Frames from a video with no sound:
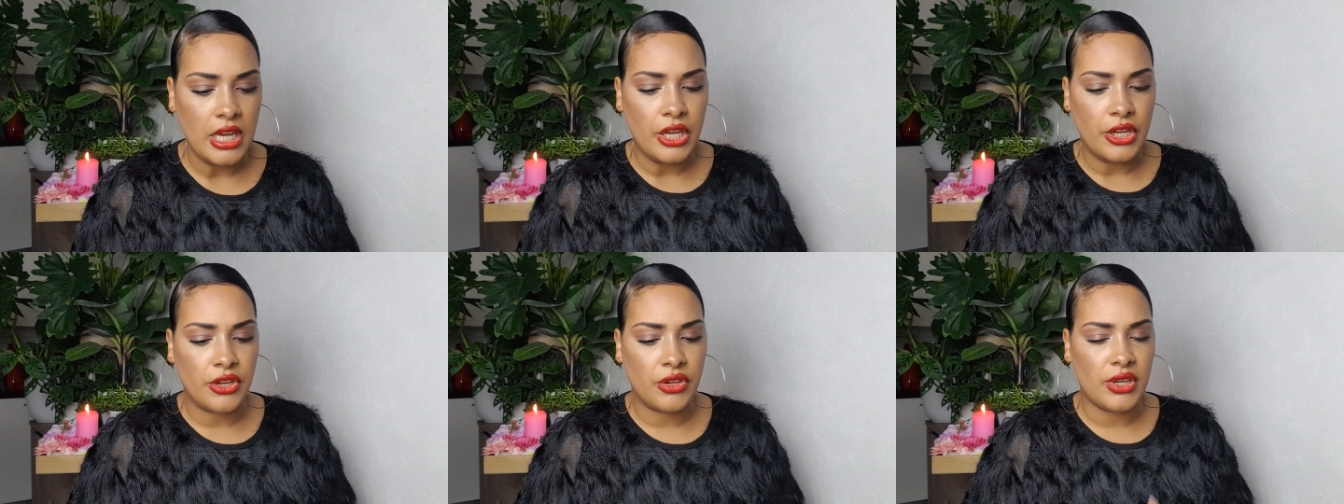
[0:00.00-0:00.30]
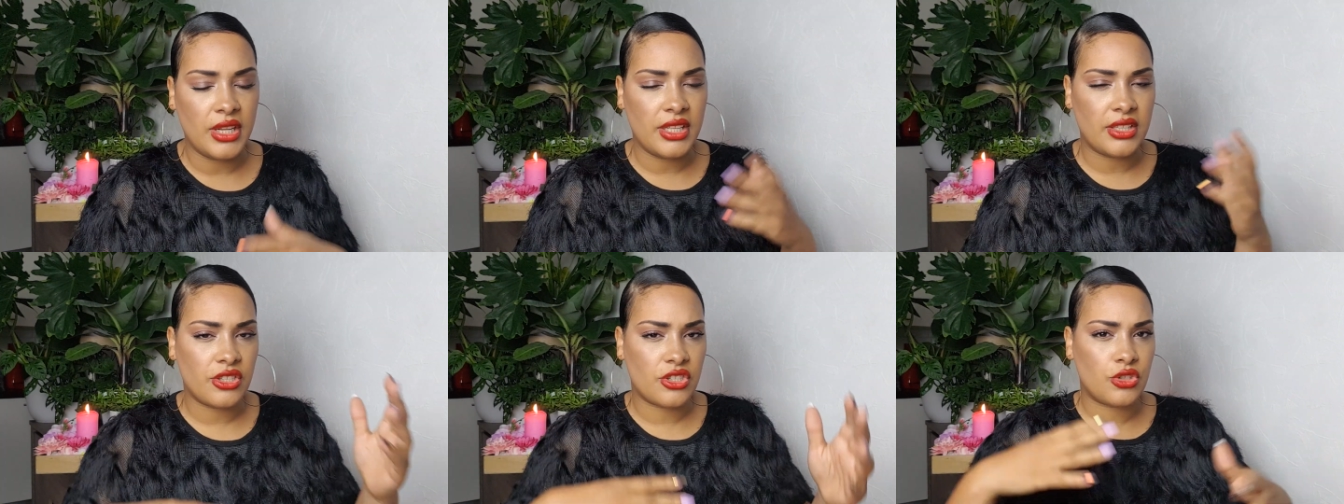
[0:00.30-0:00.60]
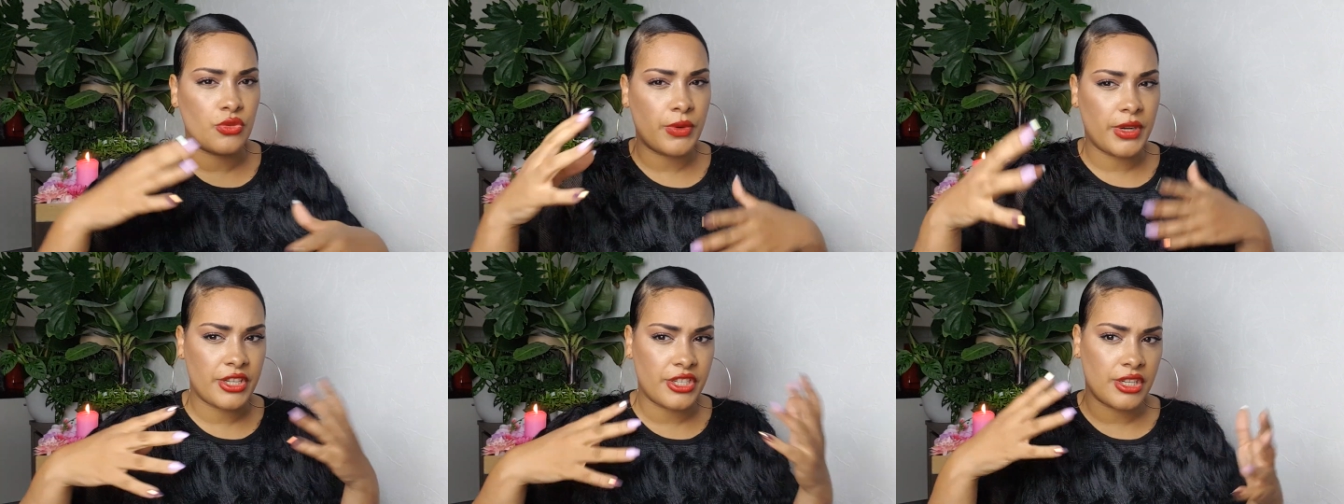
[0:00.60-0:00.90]
You need to
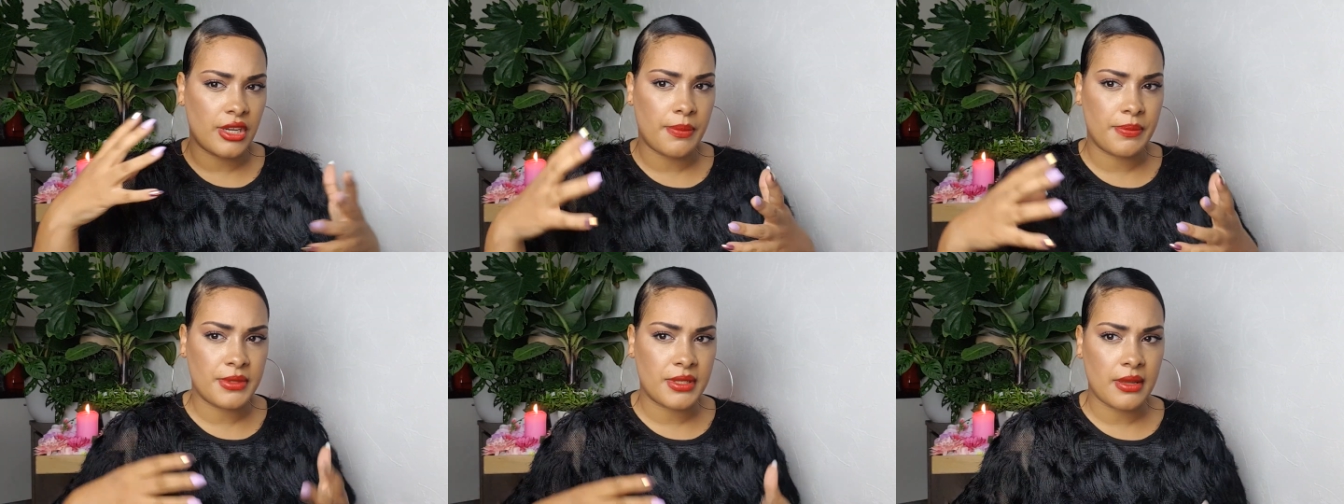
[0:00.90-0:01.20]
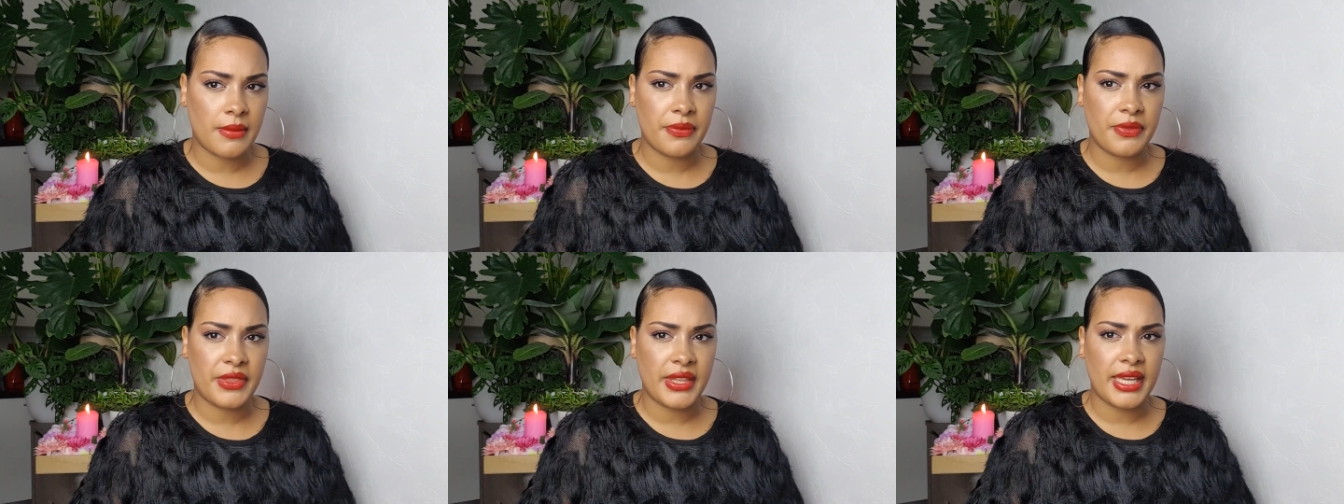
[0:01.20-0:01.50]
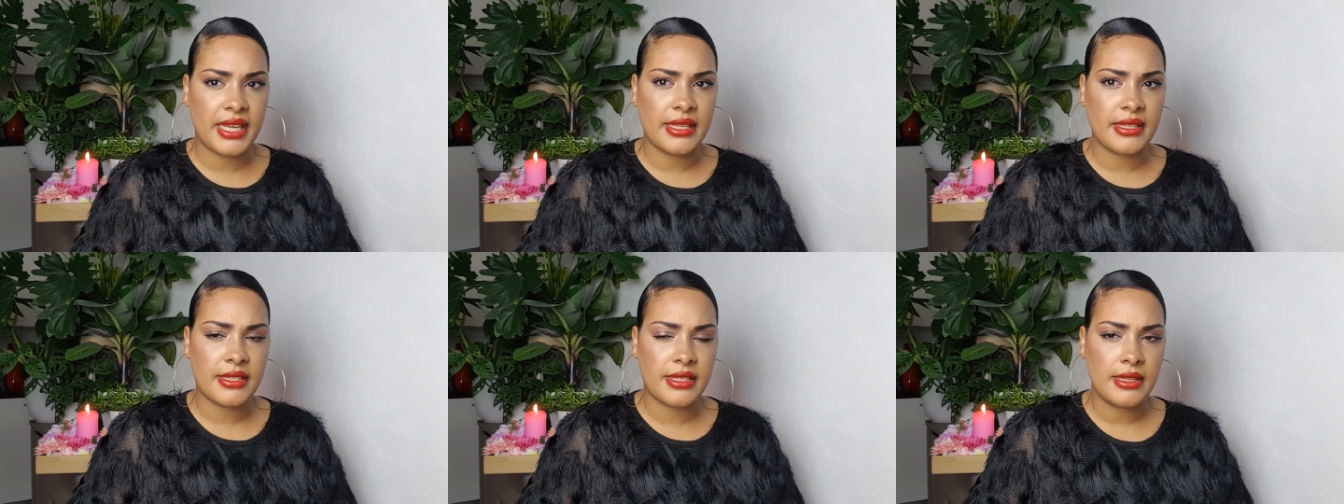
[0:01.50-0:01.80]
switch up some
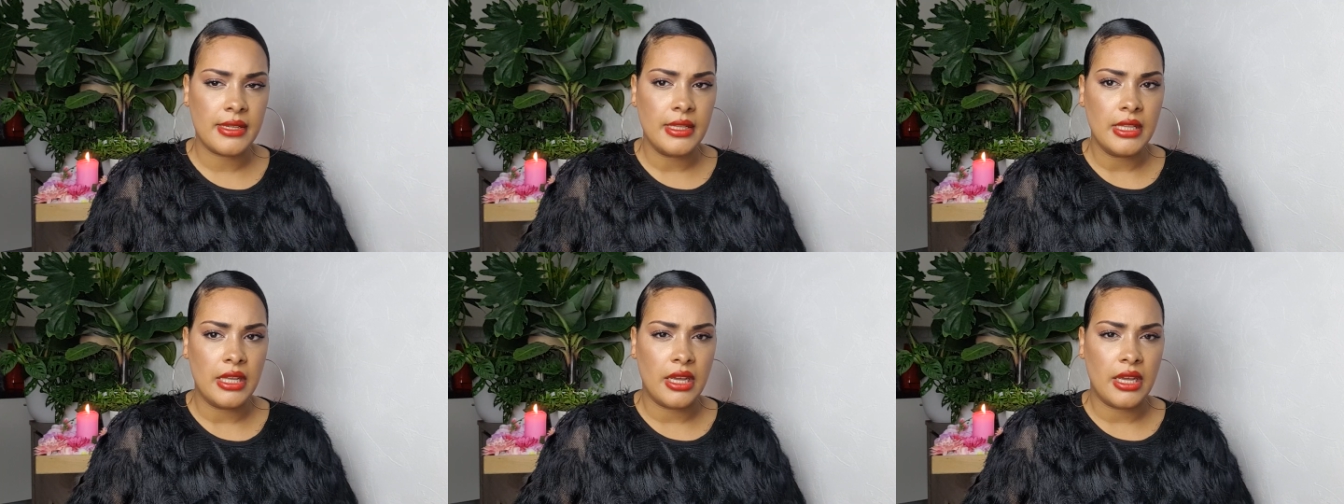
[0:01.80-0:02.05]
things,